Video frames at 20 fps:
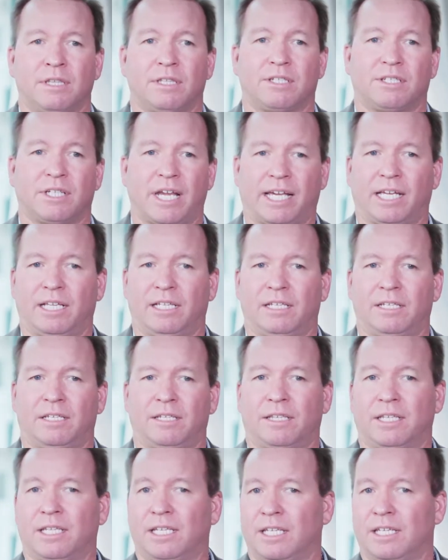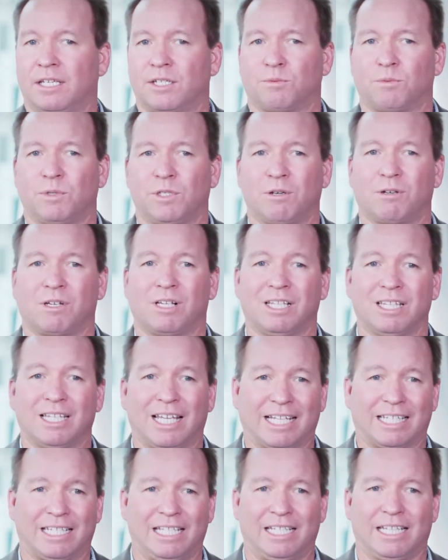The second thing is when you're
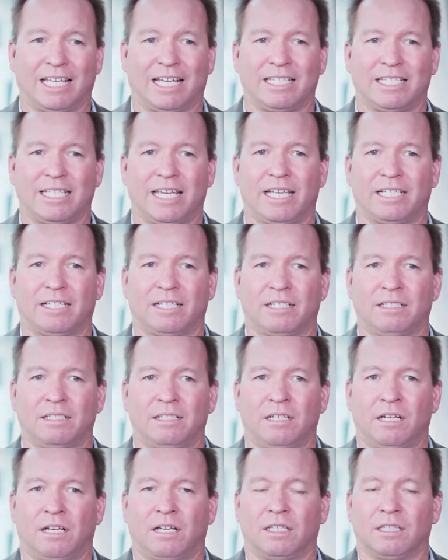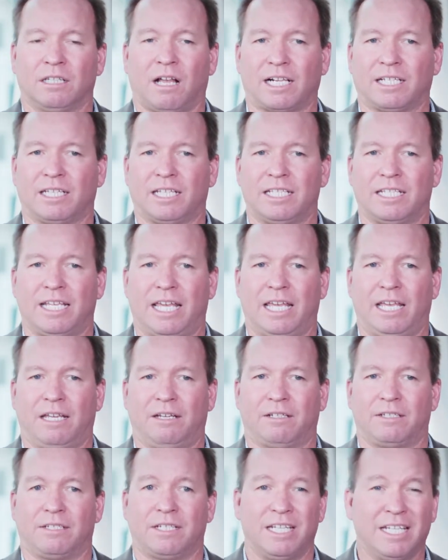collecting that data, a lot of the data
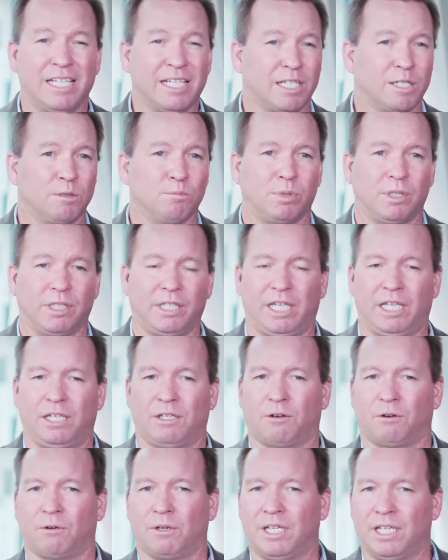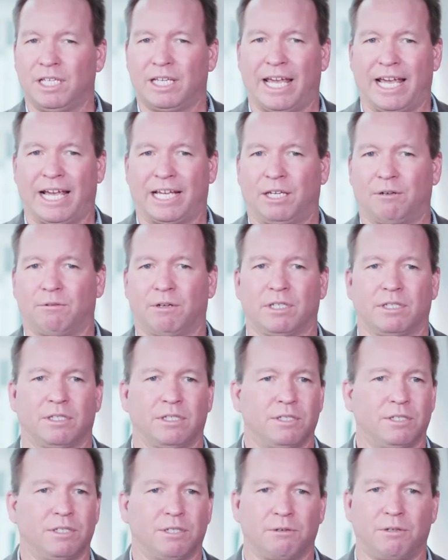is incomplete or inaccurate.
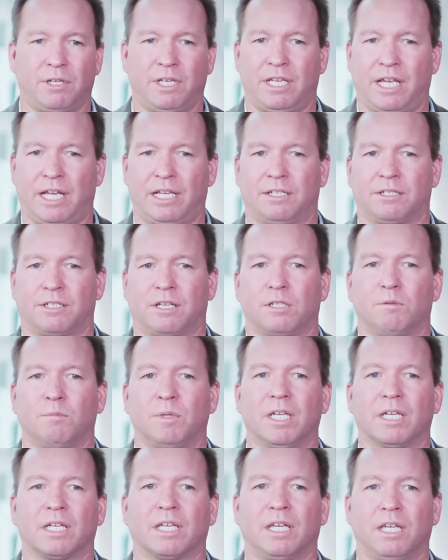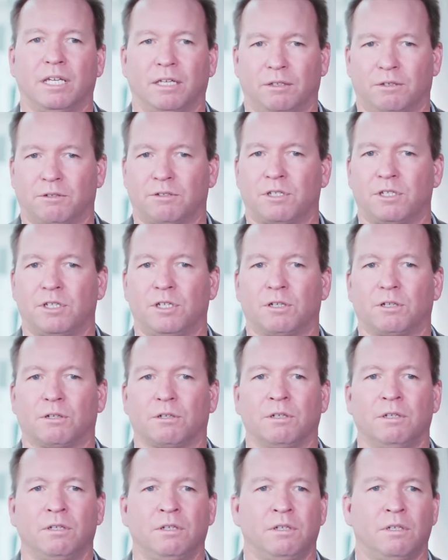Dirty data is going to be a killer to
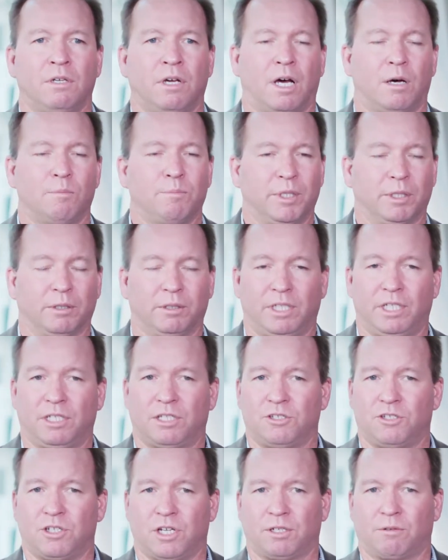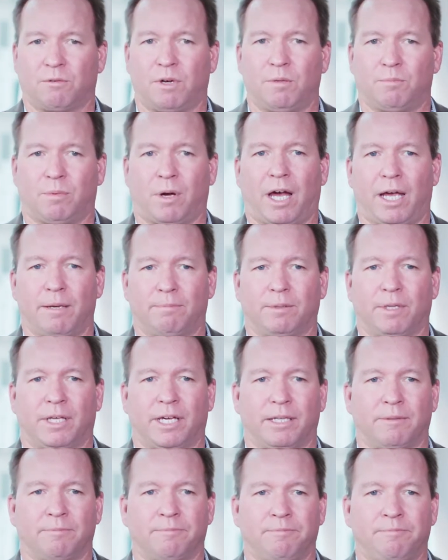your ability to generate
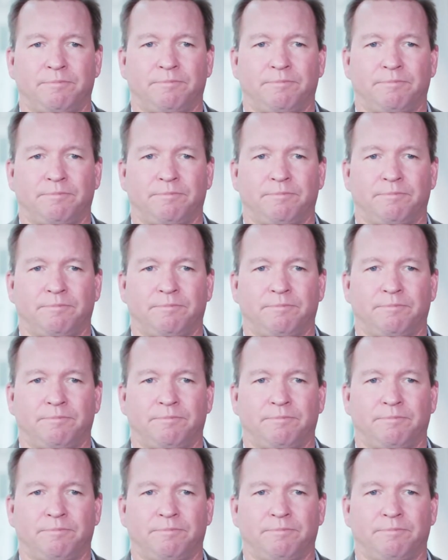pipeline.